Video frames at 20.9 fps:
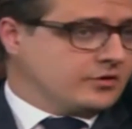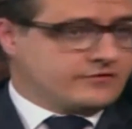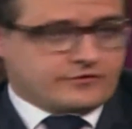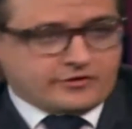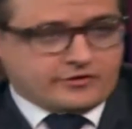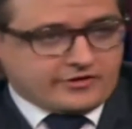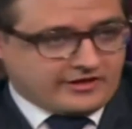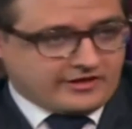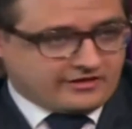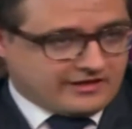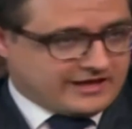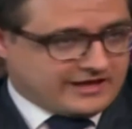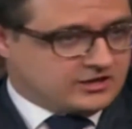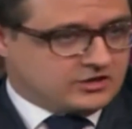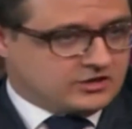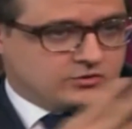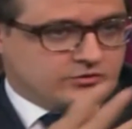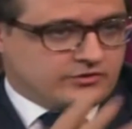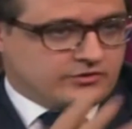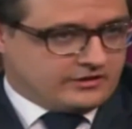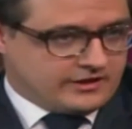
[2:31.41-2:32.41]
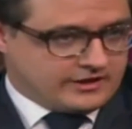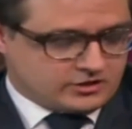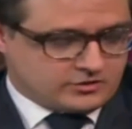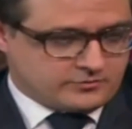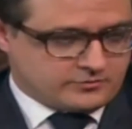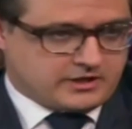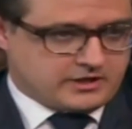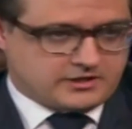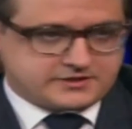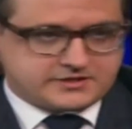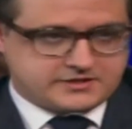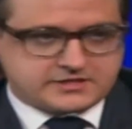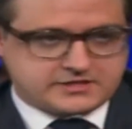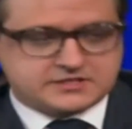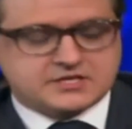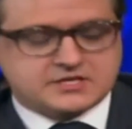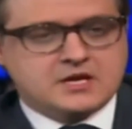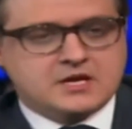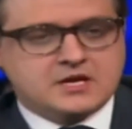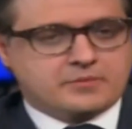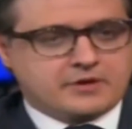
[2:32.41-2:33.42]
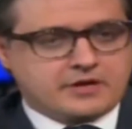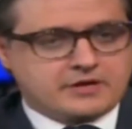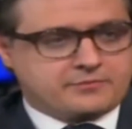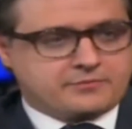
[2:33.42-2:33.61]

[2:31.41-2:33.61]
They voted for her. They like you. They like your politics.